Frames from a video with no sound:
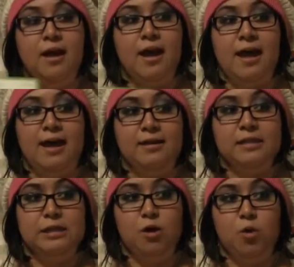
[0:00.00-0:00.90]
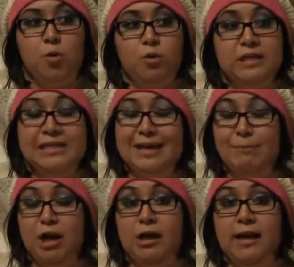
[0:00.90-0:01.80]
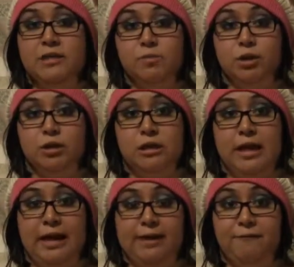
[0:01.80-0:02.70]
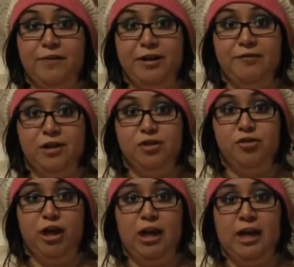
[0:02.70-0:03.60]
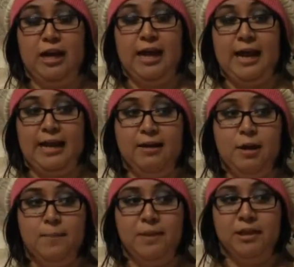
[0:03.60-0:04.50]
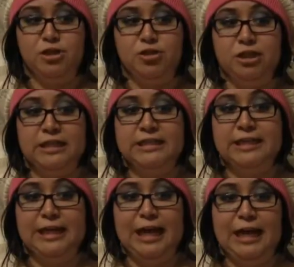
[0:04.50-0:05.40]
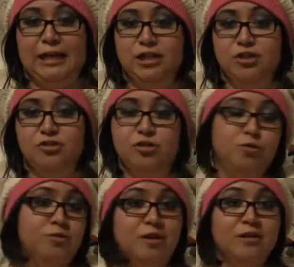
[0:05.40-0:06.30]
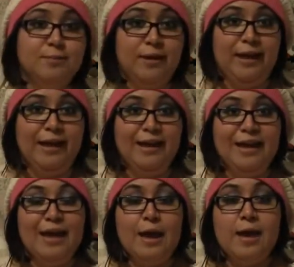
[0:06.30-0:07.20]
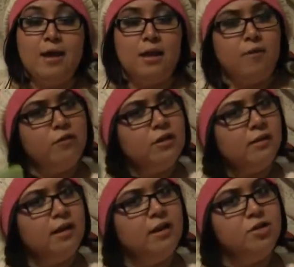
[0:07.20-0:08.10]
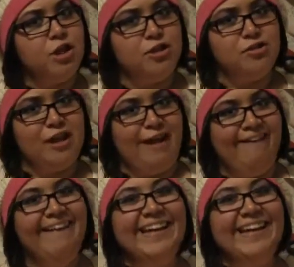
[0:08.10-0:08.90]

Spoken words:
And so since I'm not an expert, I get very frustrated and belligerent, and I just choose not to play. Left 4 Dead kind of changed that.